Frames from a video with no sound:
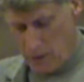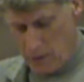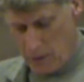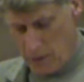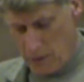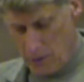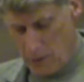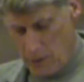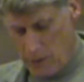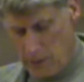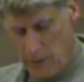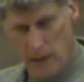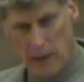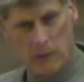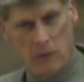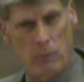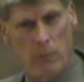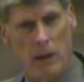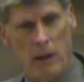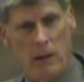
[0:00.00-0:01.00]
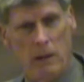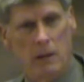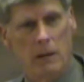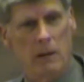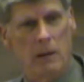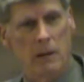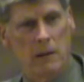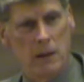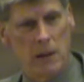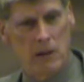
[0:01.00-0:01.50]
so it has
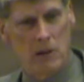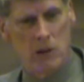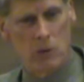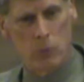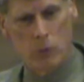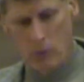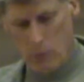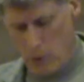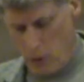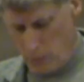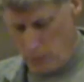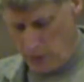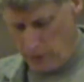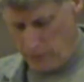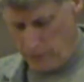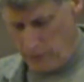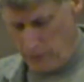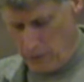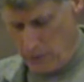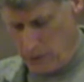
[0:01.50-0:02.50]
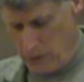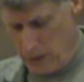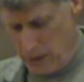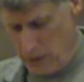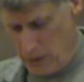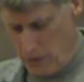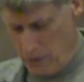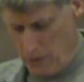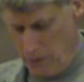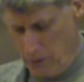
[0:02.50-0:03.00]
been a teachable moment for the
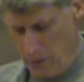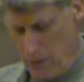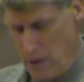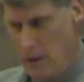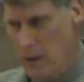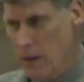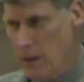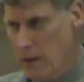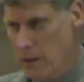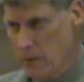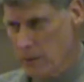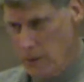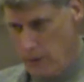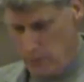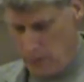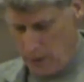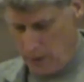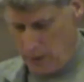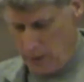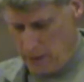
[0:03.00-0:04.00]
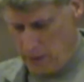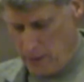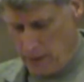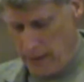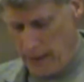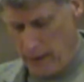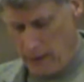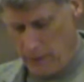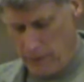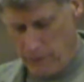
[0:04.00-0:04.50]
teacher, something that you
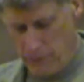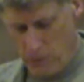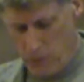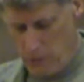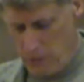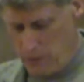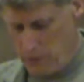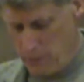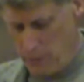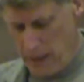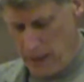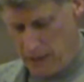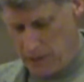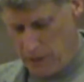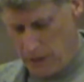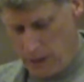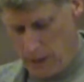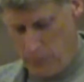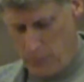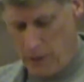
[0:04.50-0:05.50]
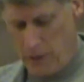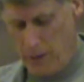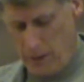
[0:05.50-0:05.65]
can't afford to pass up.